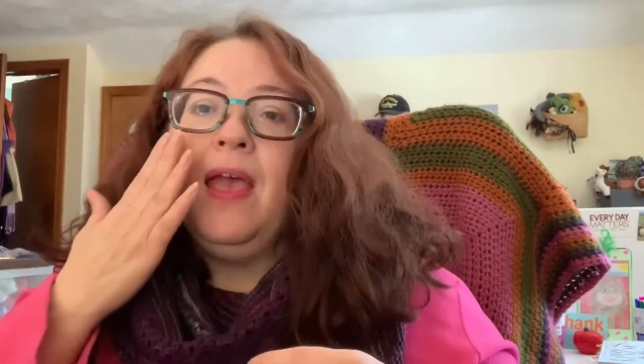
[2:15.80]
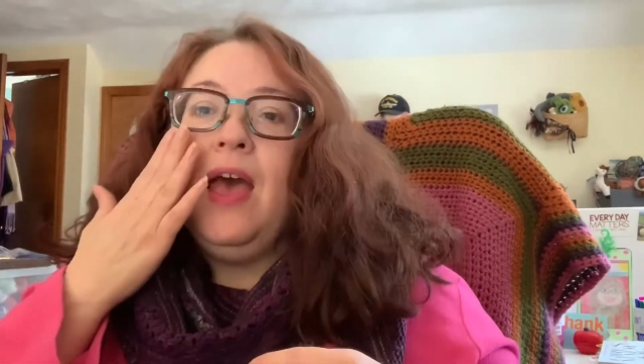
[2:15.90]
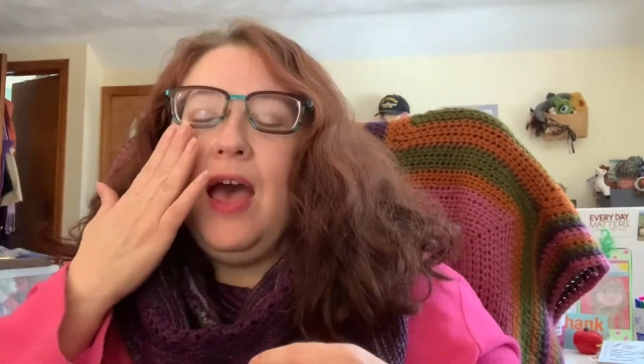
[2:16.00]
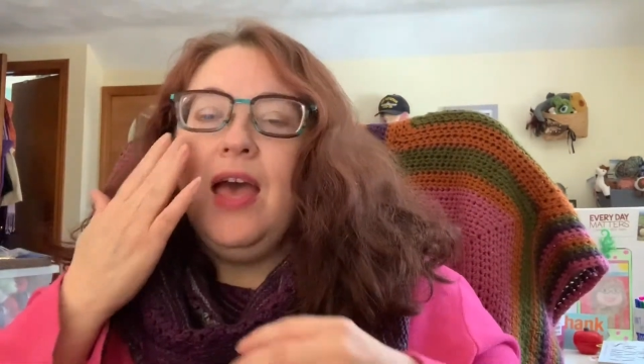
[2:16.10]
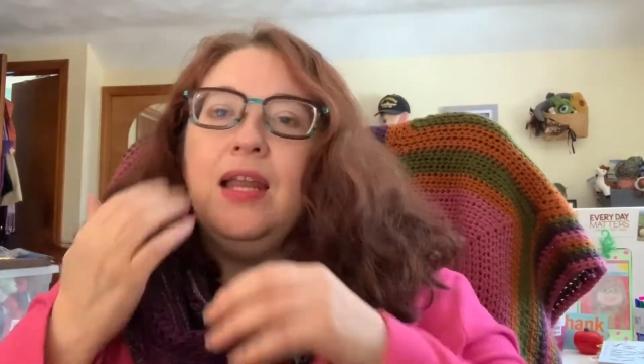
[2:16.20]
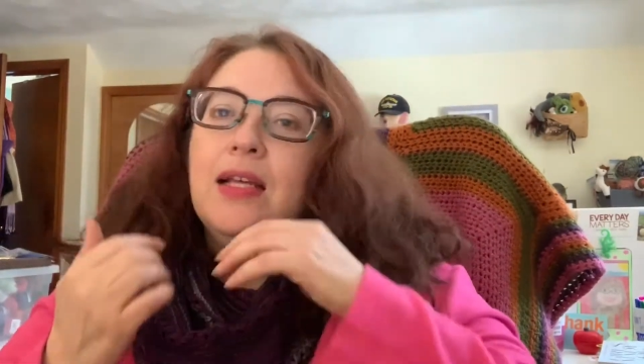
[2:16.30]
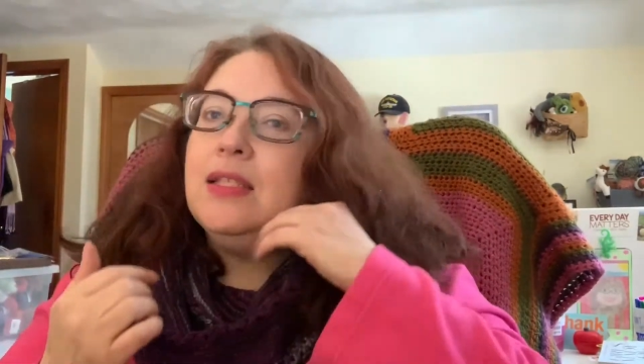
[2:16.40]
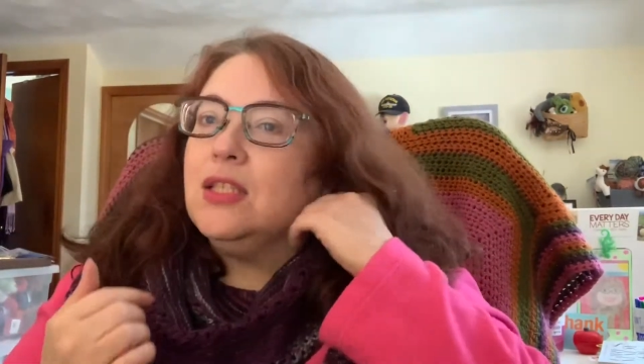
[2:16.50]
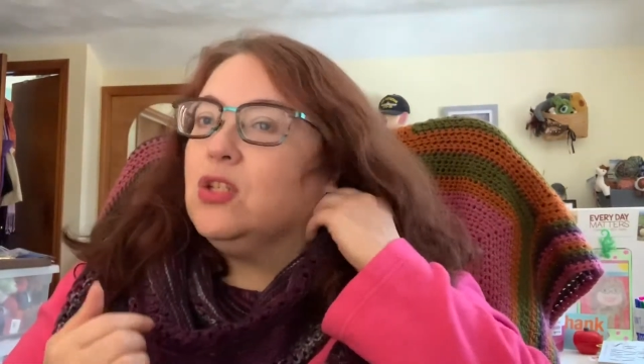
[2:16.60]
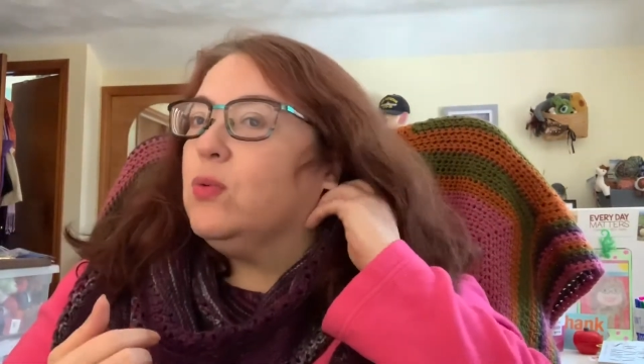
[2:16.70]
and his
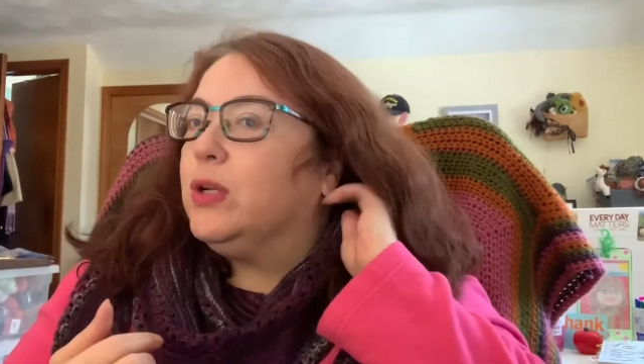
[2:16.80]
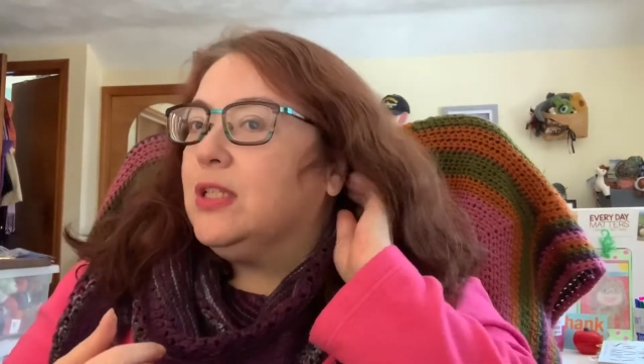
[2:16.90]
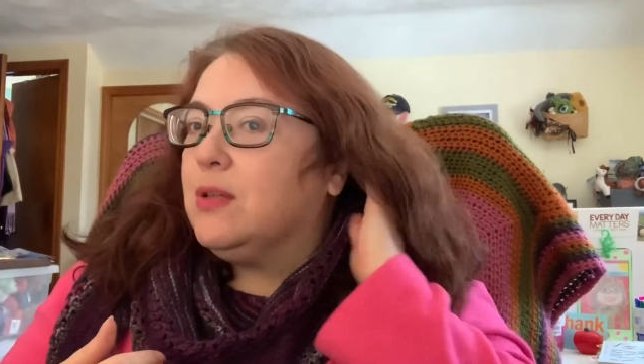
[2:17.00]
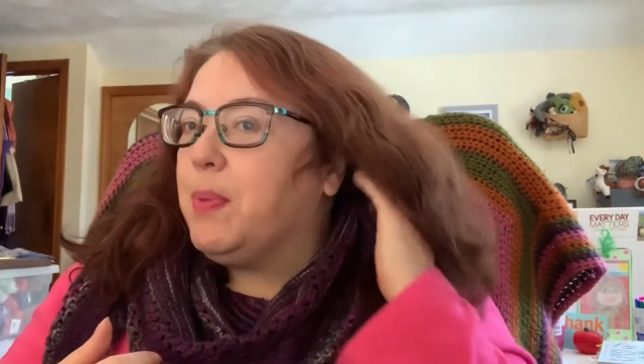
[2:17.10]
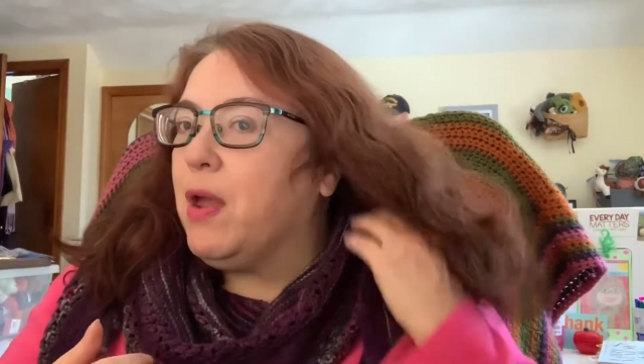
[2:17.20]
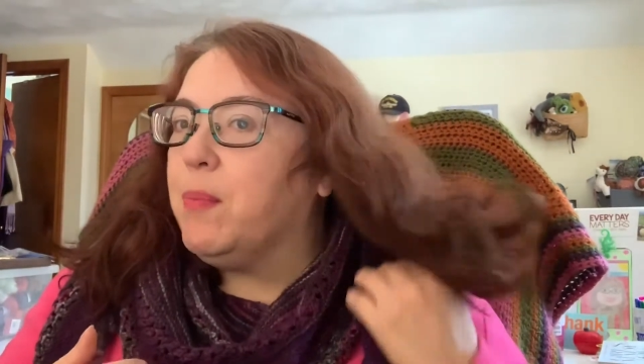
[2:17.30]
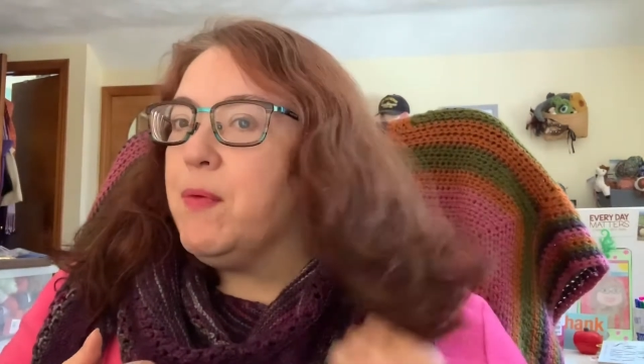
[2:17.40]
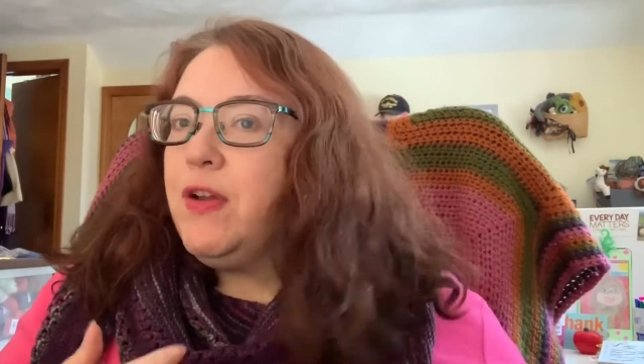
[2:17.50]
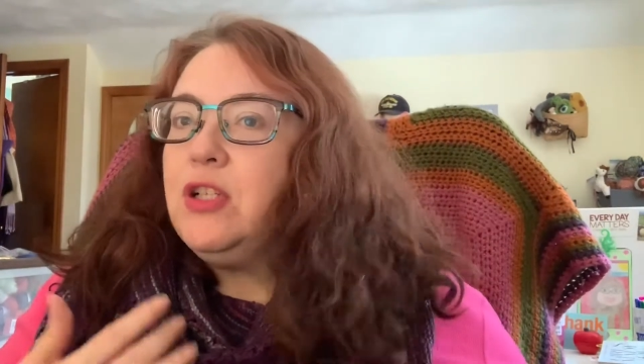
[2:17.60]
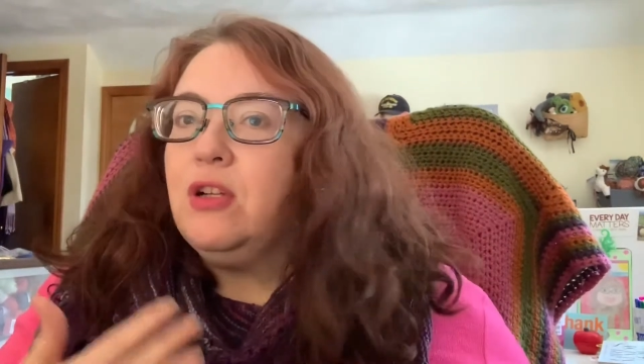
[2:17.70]
sister worked as a
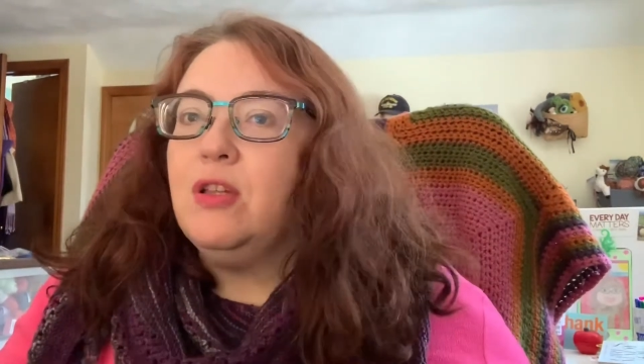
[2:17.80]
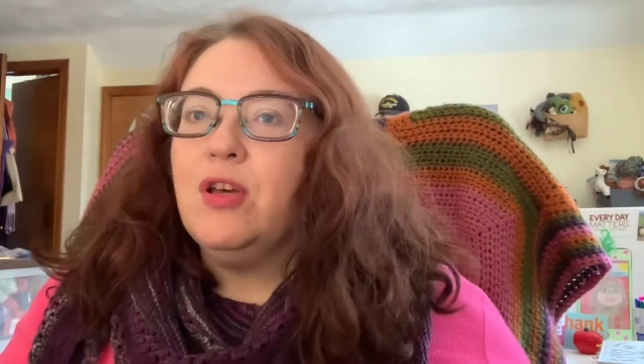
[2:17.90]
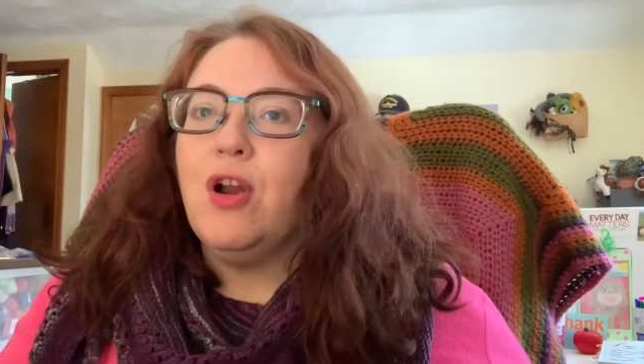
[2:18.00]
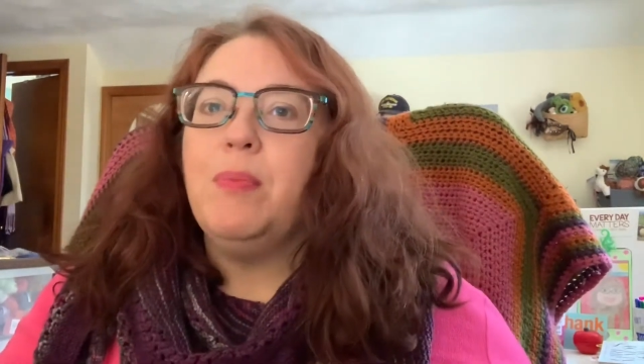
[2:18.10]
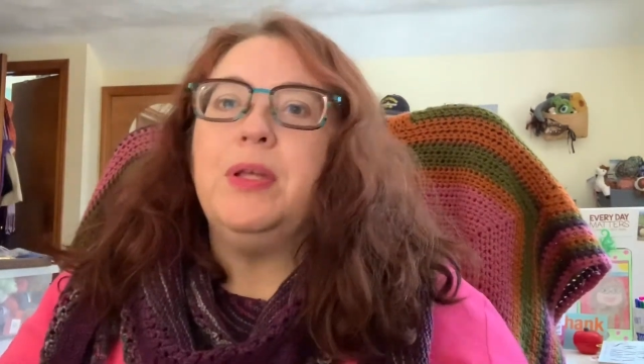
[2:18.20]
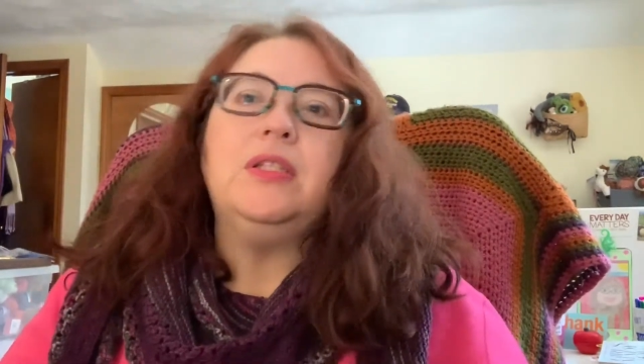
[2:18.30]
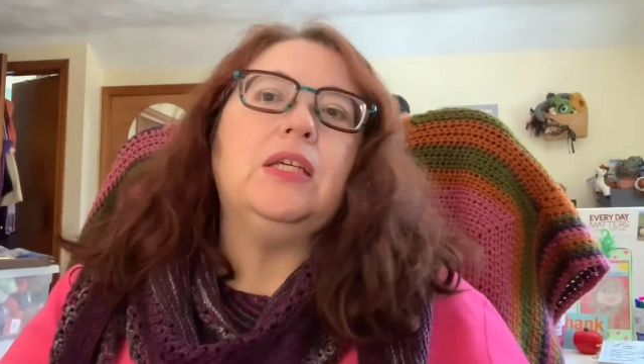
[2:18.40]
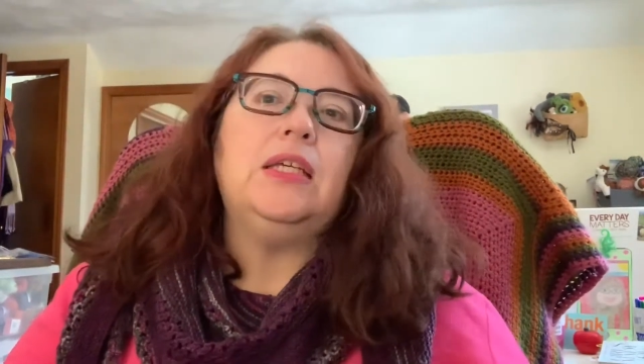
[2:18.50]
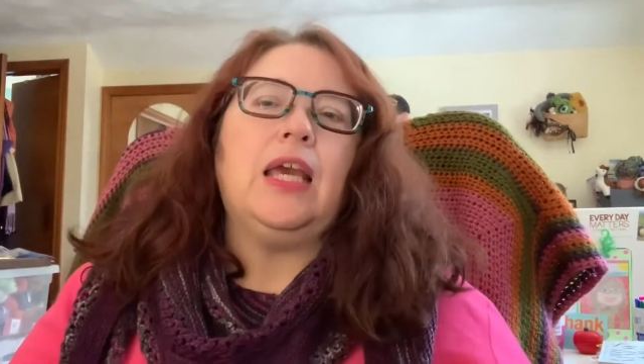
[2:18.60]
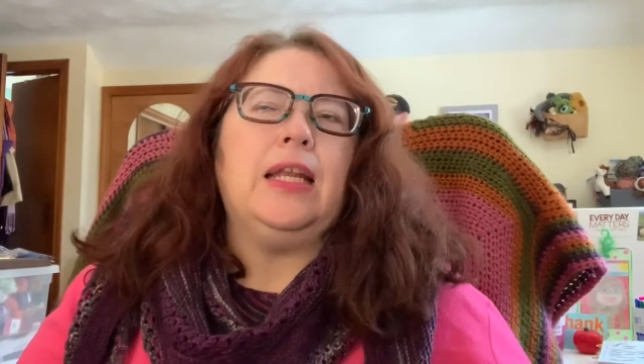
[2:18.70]
paraprofessional in our
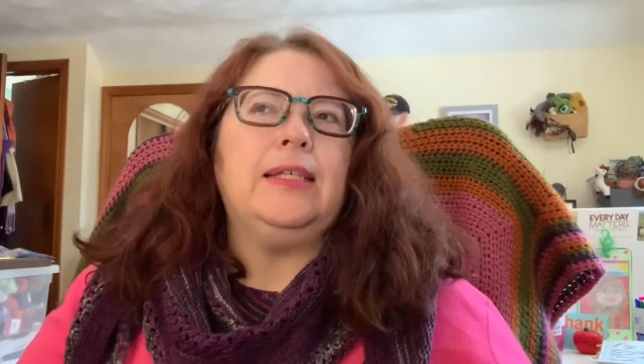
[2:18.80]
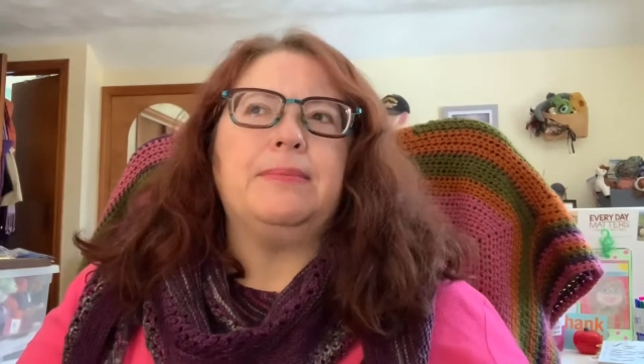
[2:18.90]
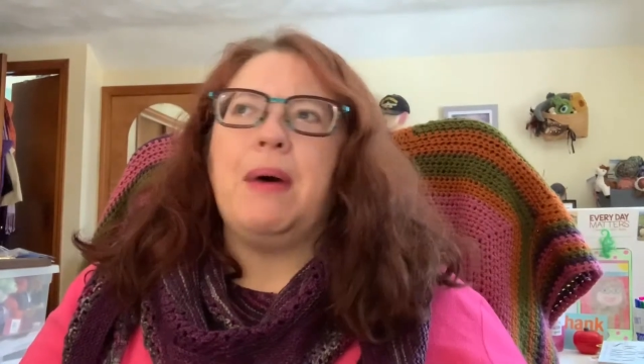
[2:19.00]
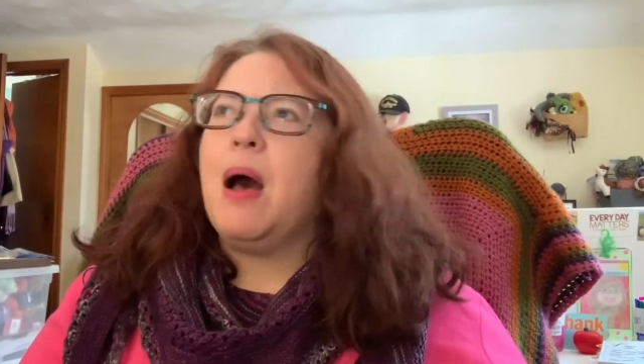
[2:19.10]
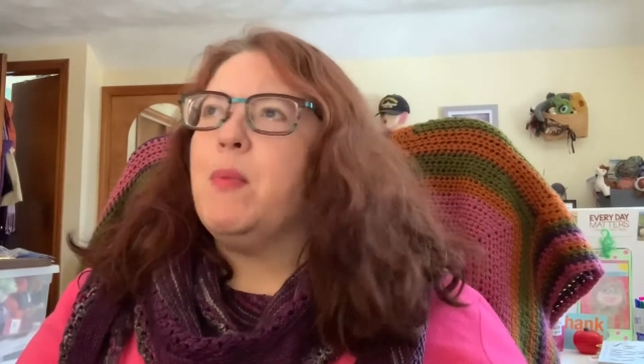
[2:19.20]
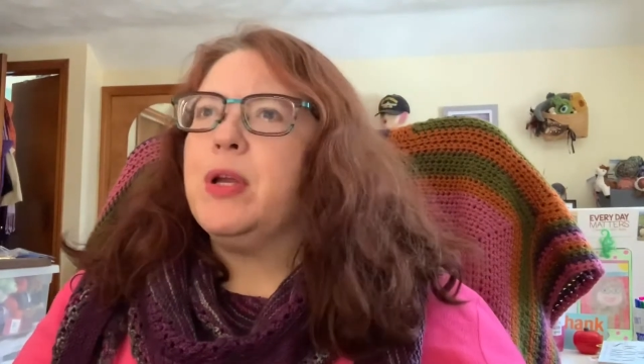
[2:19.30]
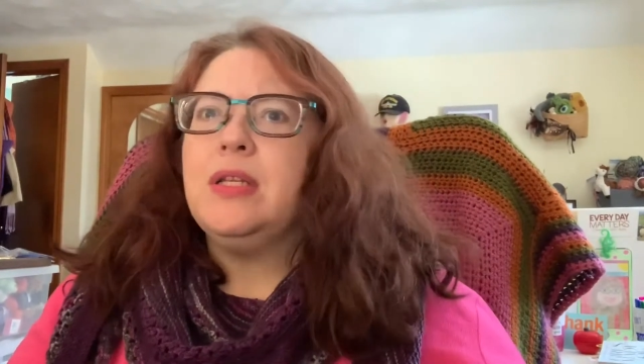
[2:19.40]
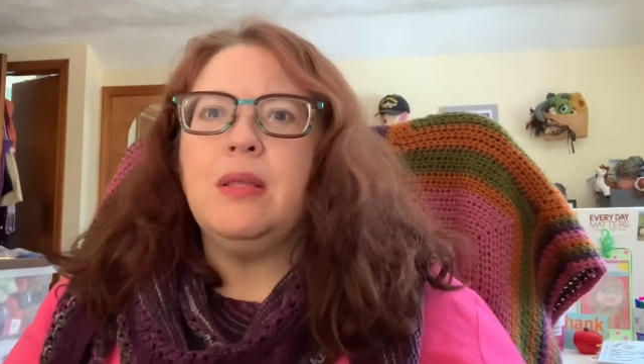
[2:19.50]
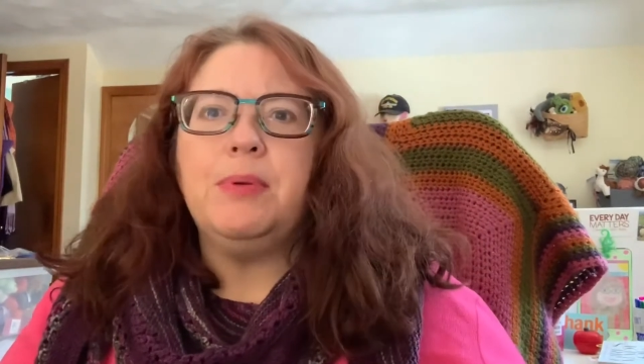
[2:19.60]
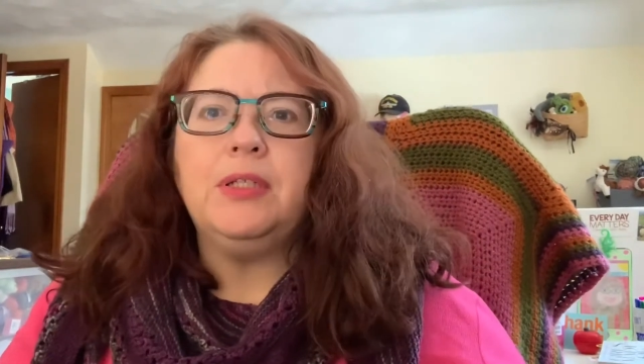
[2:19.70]
building, and his mom worked
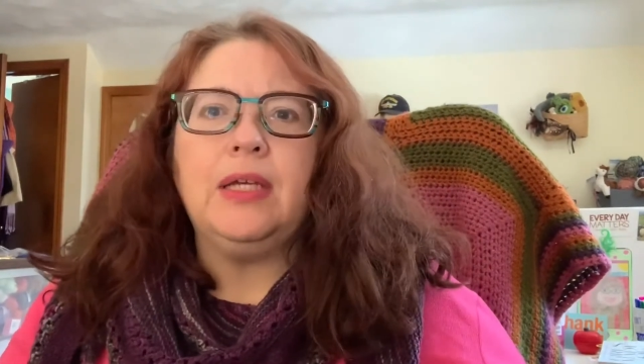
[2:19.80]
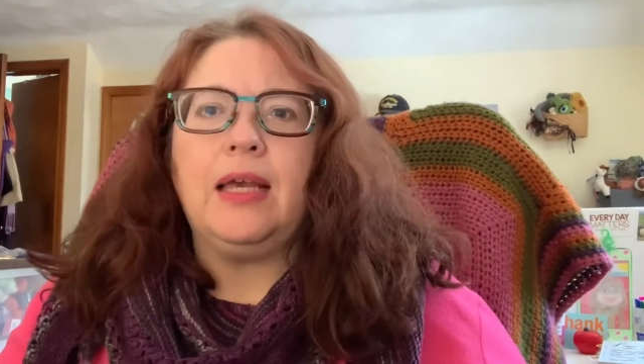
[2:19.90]
in the building.